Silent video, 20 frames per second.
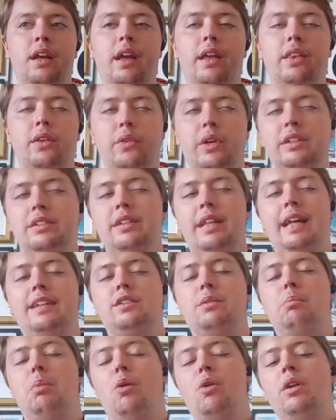And the reason that's
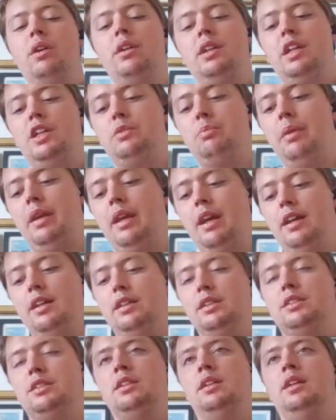important is
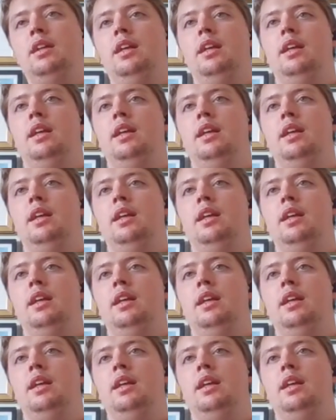because